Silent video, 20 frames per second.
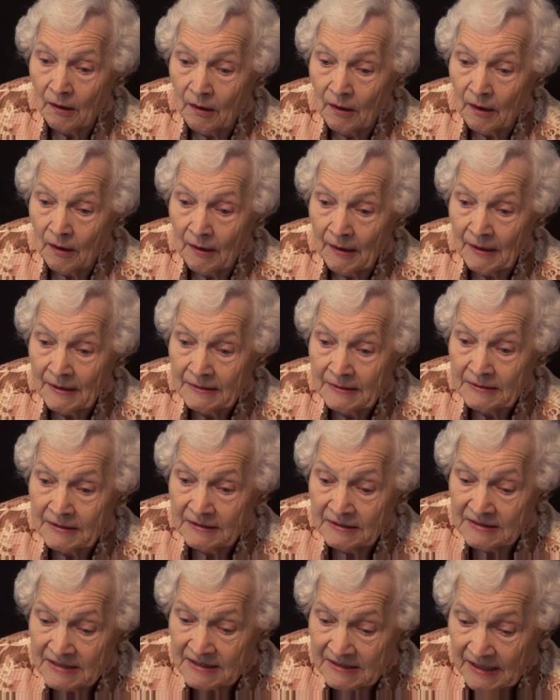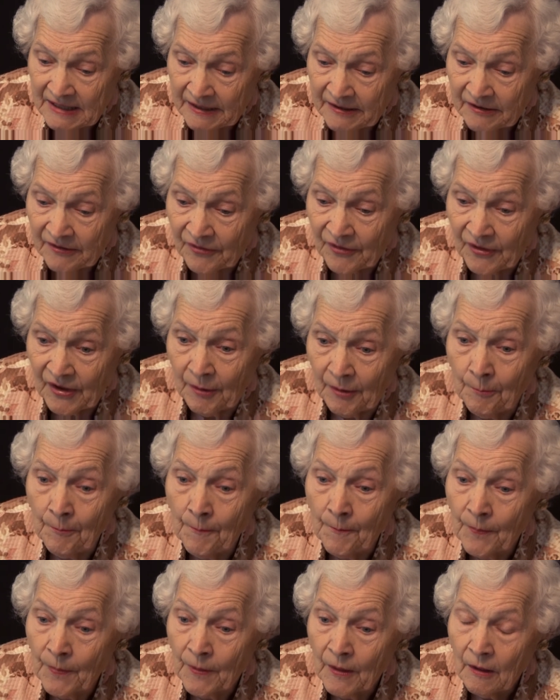I did say to
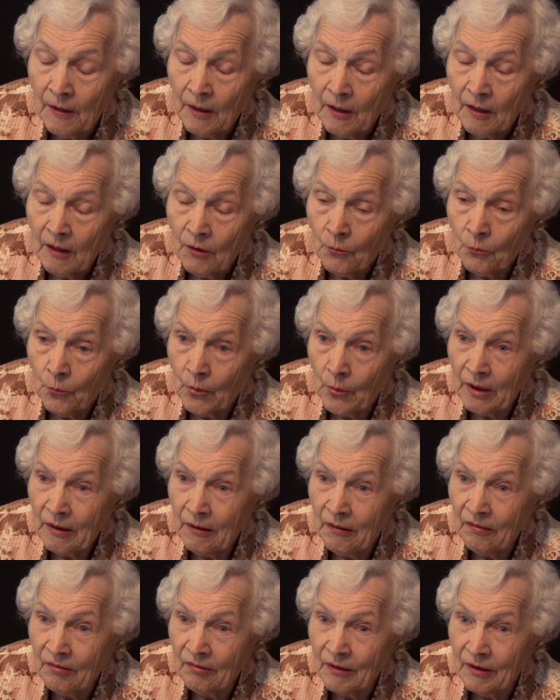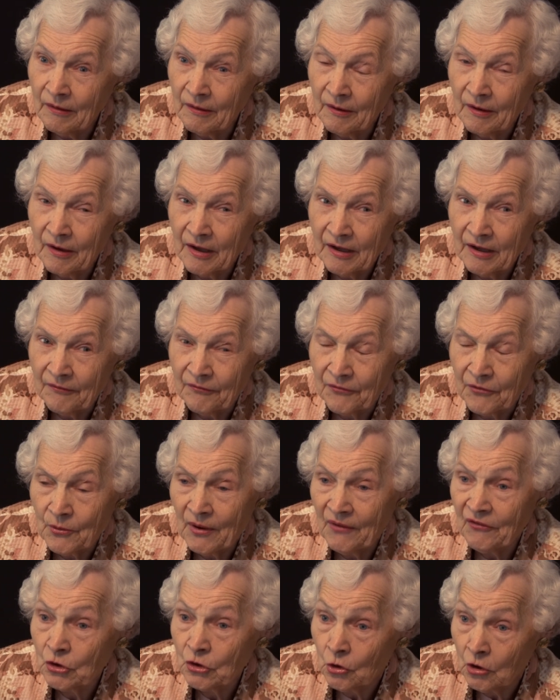them, well, if you
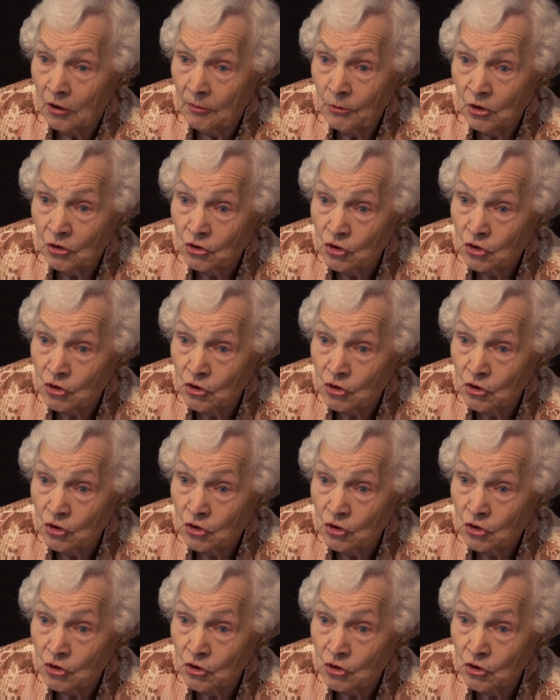have a normal